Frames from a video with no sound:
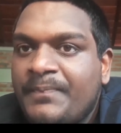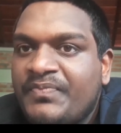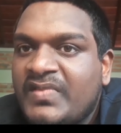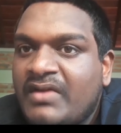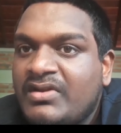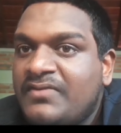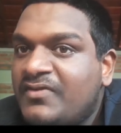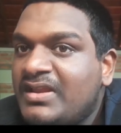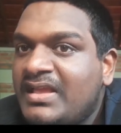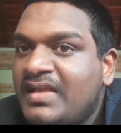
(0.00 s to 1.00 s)
there were
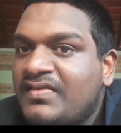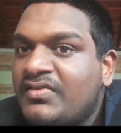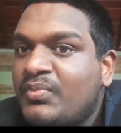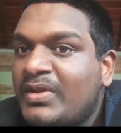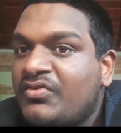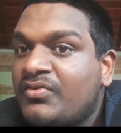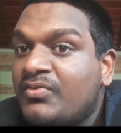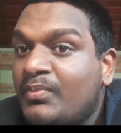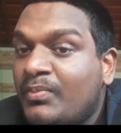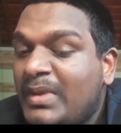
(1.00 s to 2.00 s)
different cases which
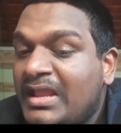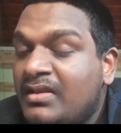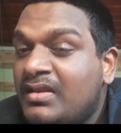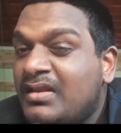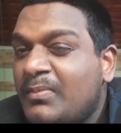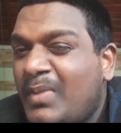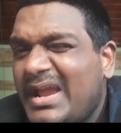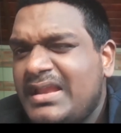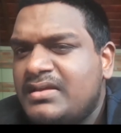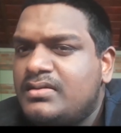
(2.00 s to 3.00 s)
made
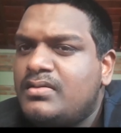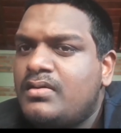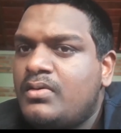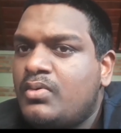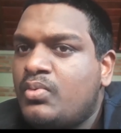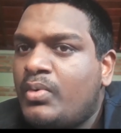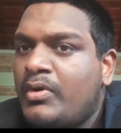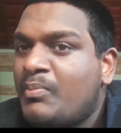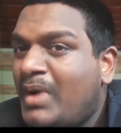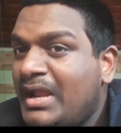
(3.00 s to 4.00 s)

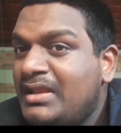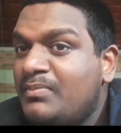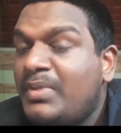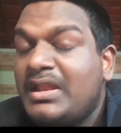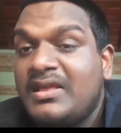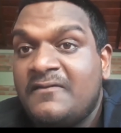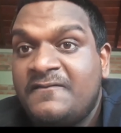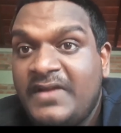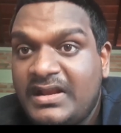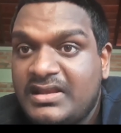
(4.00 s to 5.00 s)
very minor but
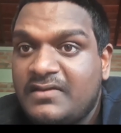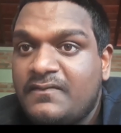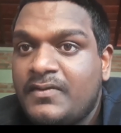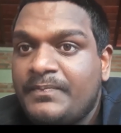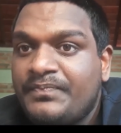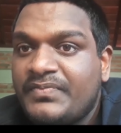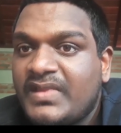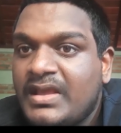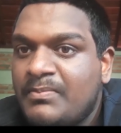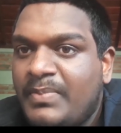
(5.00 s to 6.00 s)
effective
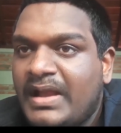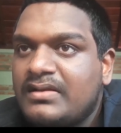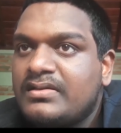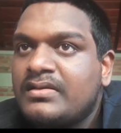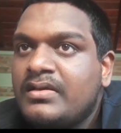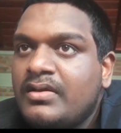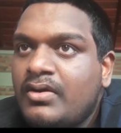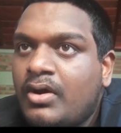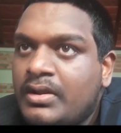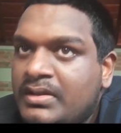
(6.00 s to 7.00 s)
impact
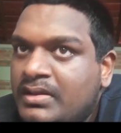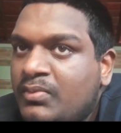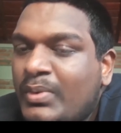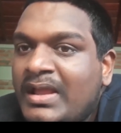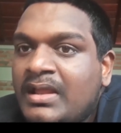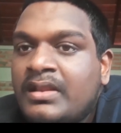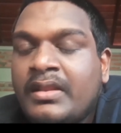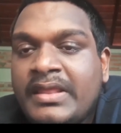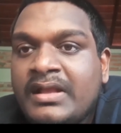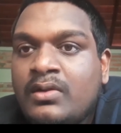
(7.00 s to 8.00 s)
on the way the
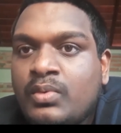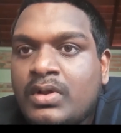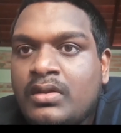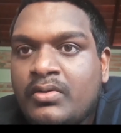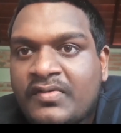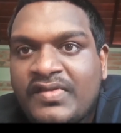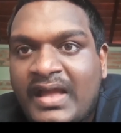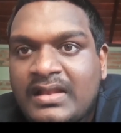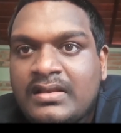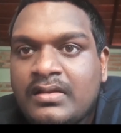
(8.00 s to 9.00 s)
legal world looks
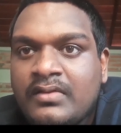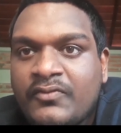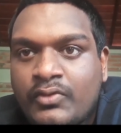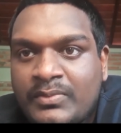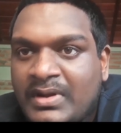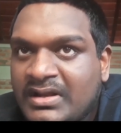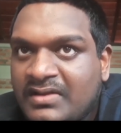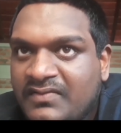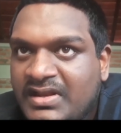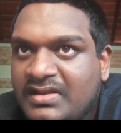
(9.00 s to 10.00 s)
at forum
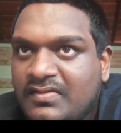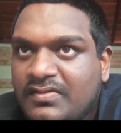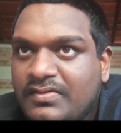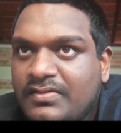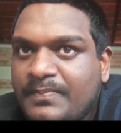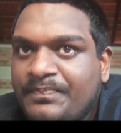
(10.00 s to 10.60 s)
nonconveniences.